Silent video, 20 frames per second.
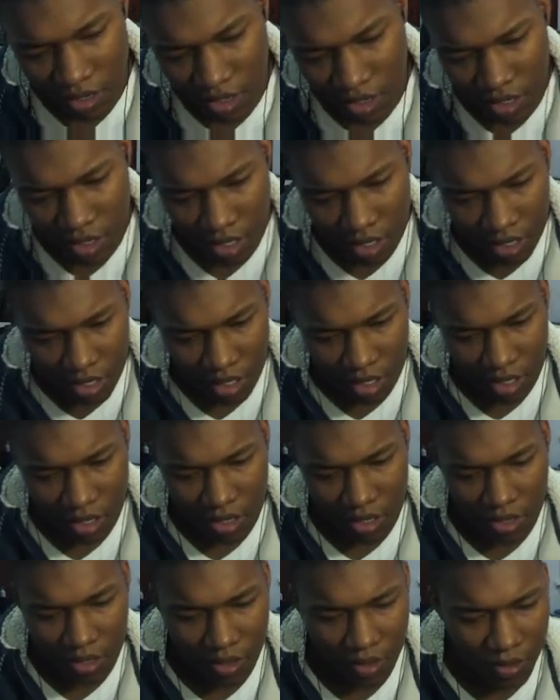
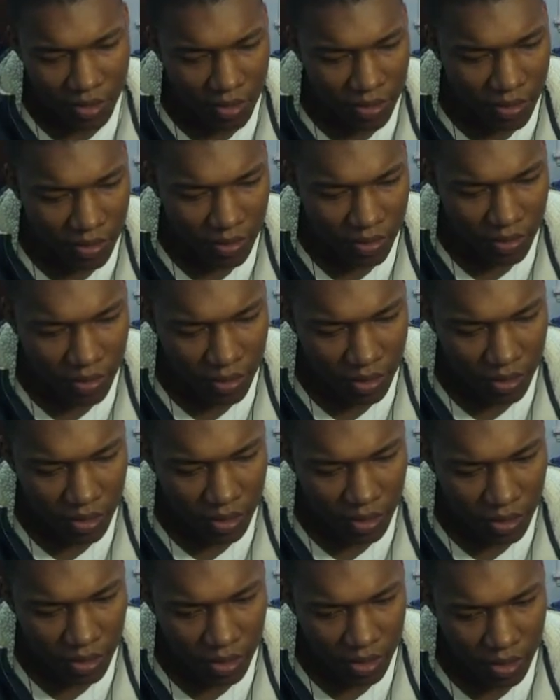
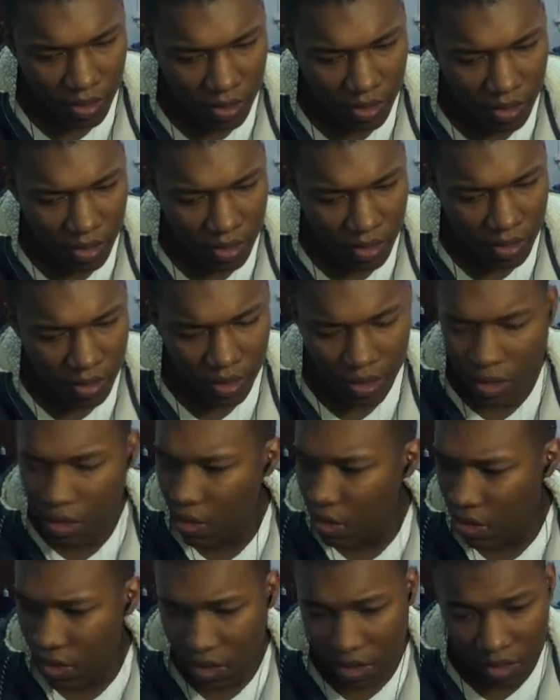
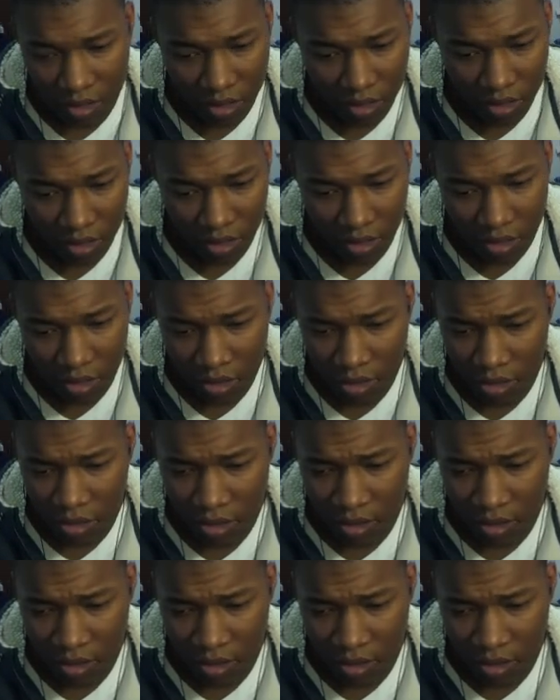[no speech]